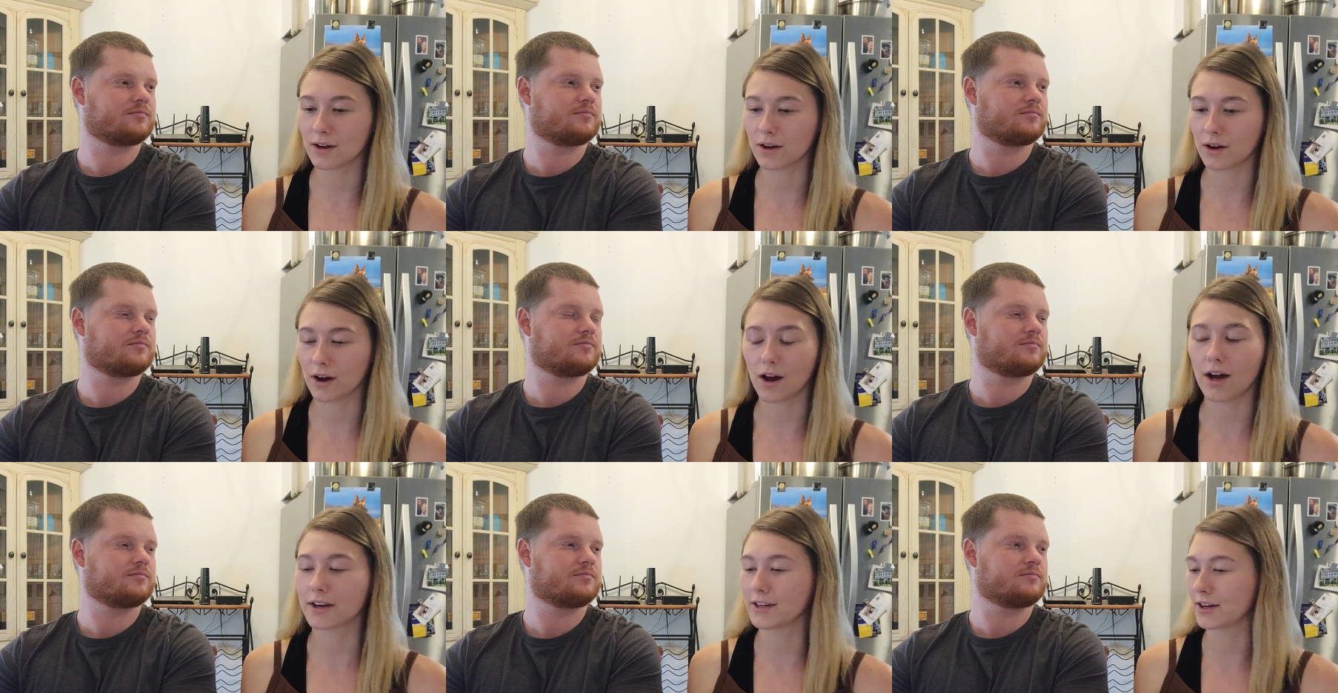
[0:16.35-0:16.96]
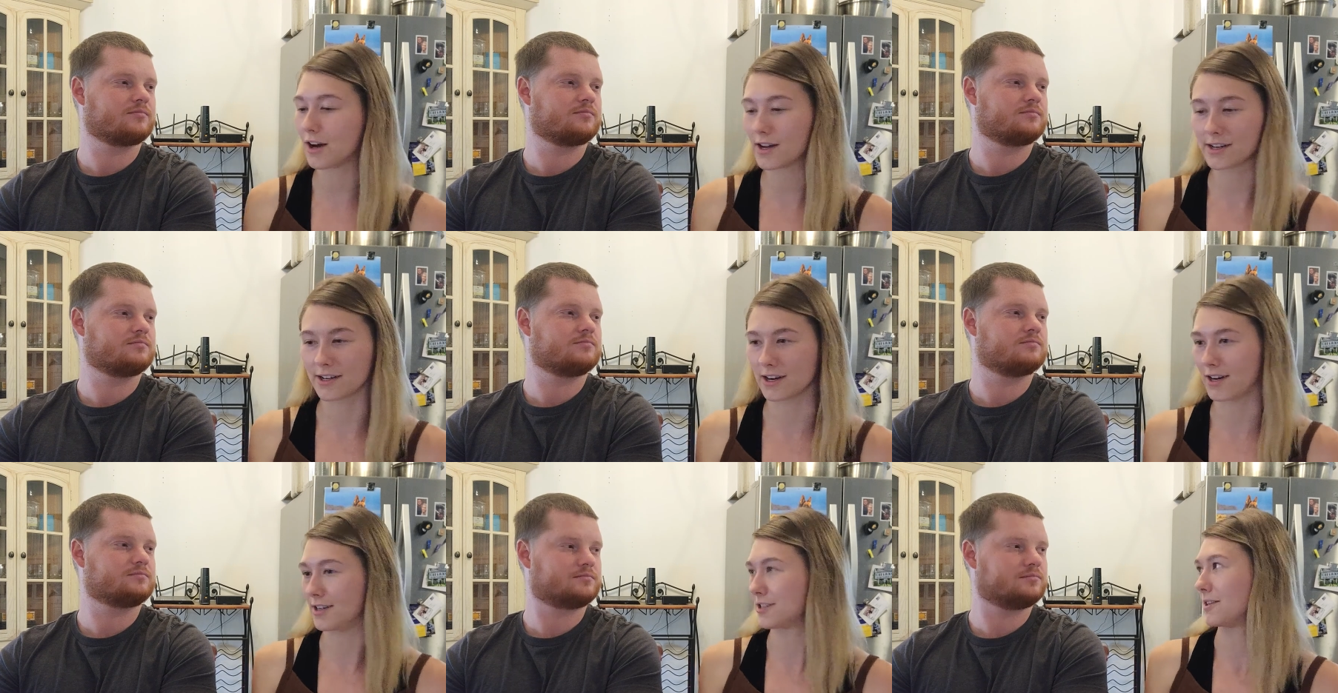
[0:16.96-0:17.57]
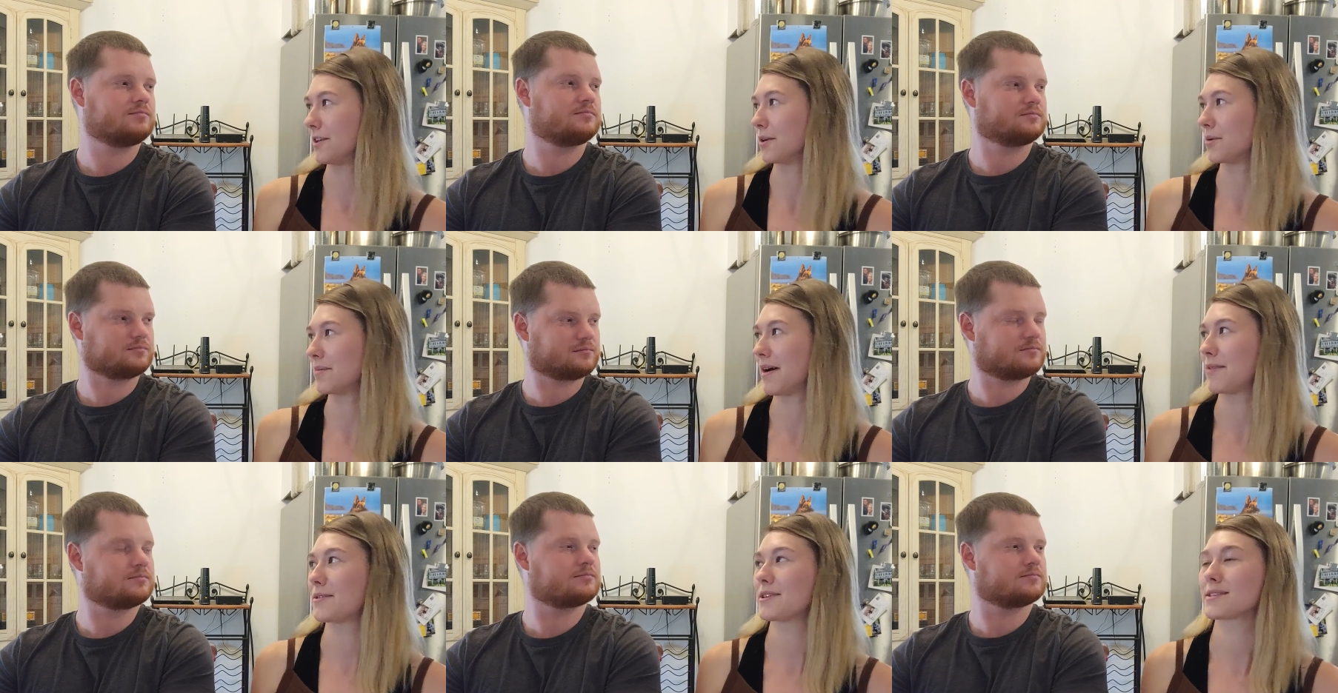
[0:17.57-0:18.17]
Speaker 1: on and on and on to you
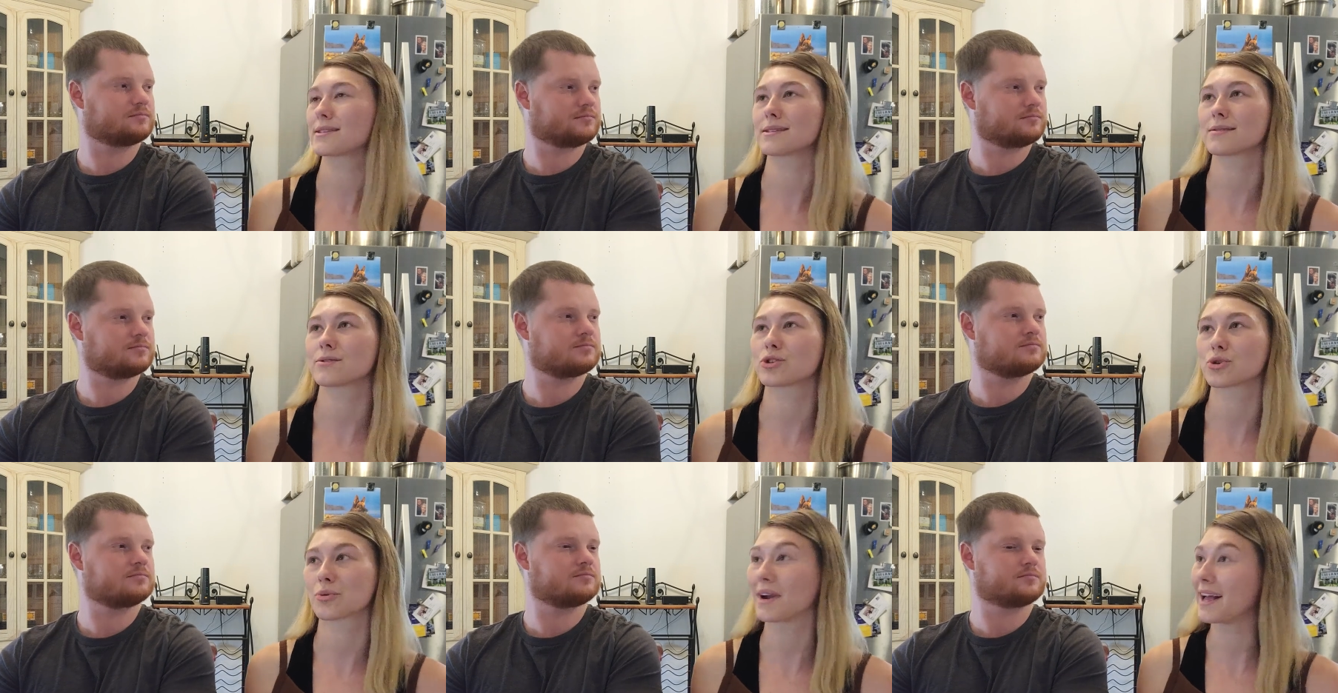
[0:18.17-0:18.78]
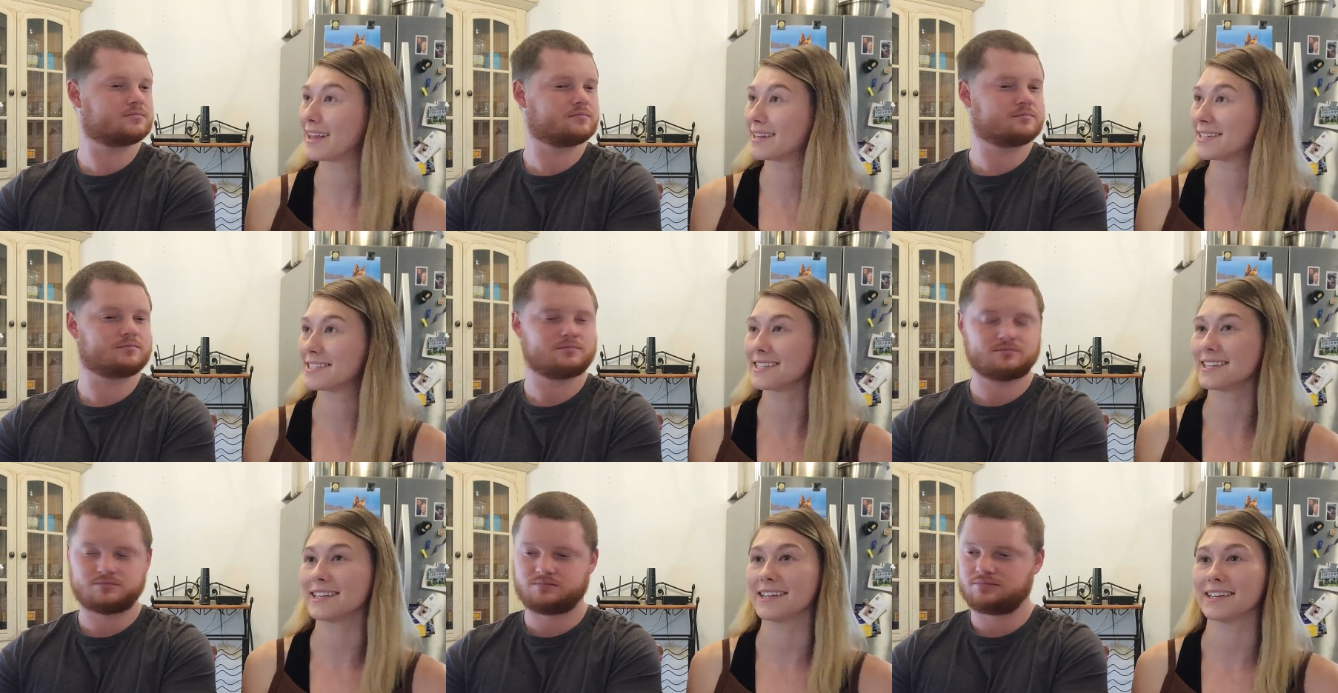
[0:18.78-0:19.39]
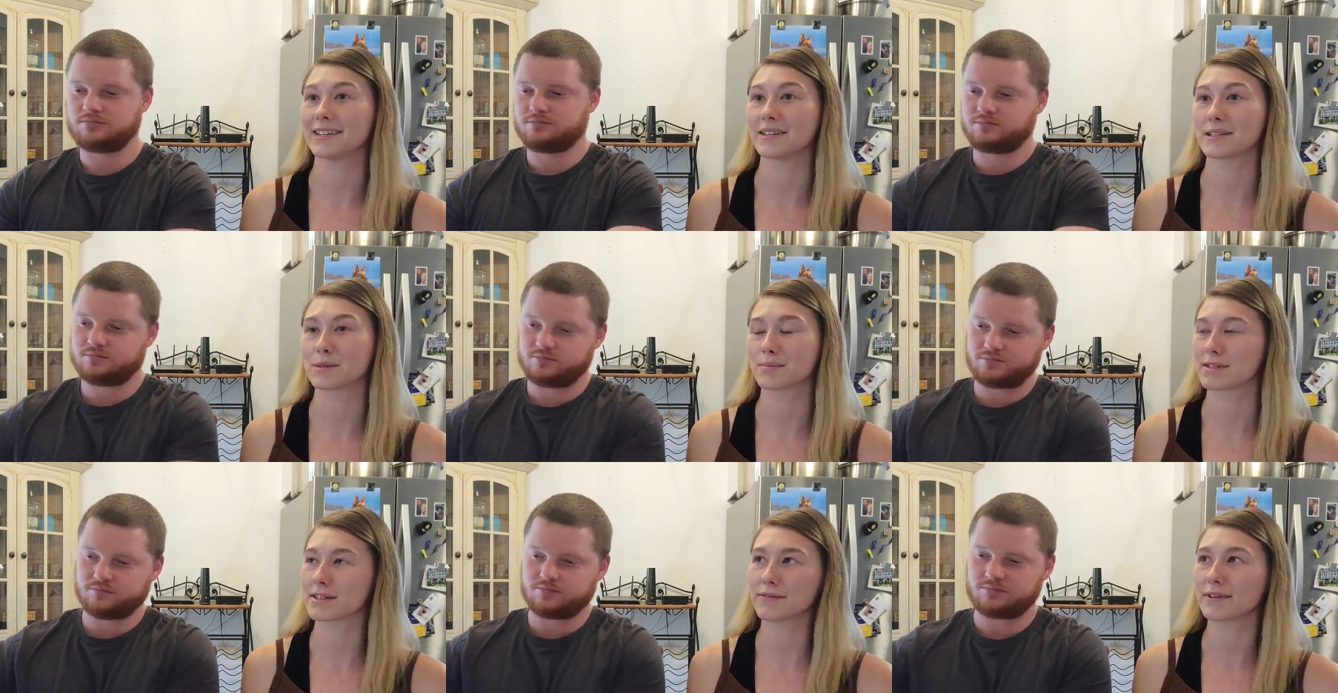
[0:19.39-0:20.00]
about this trend in
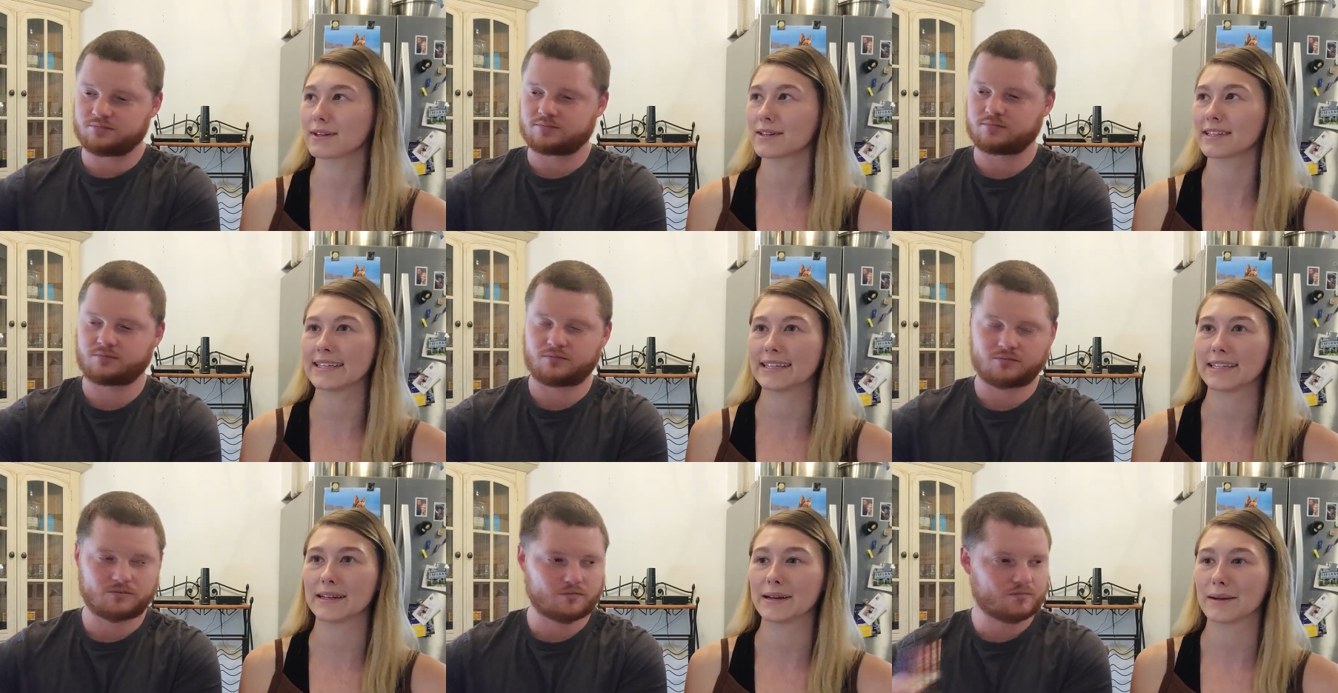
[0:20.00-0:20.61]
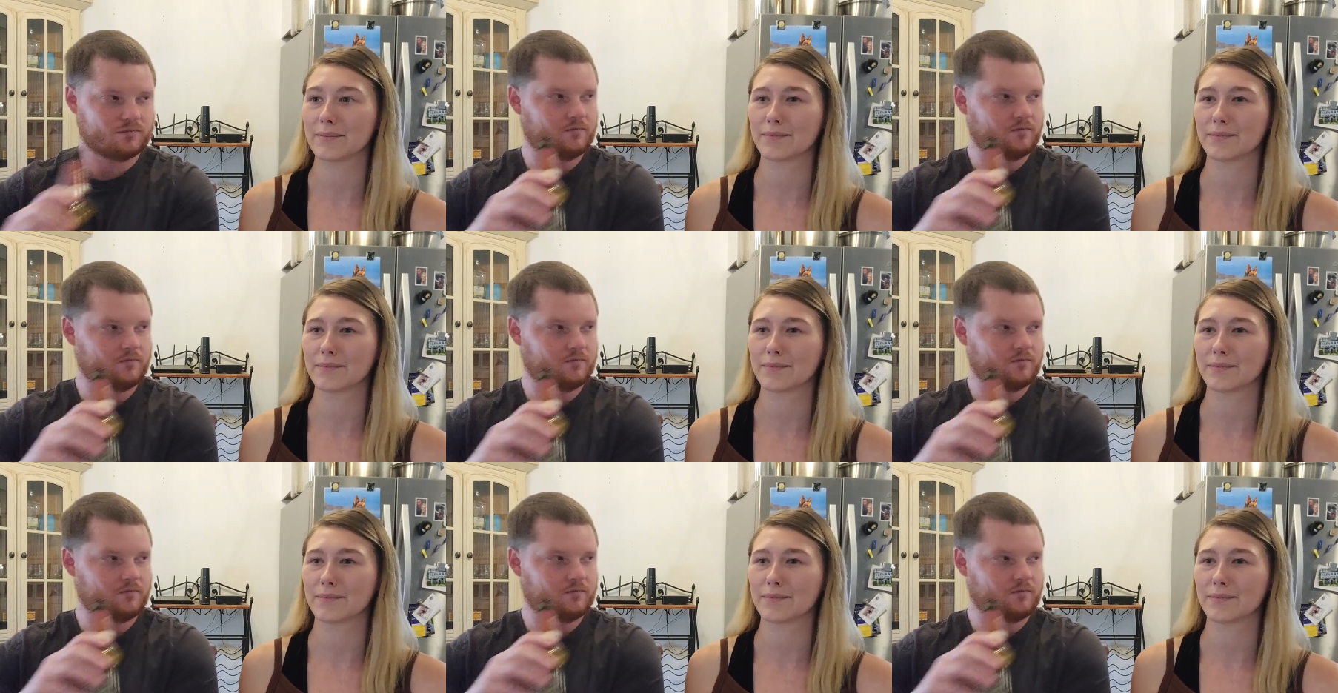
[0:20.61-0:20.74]
specifically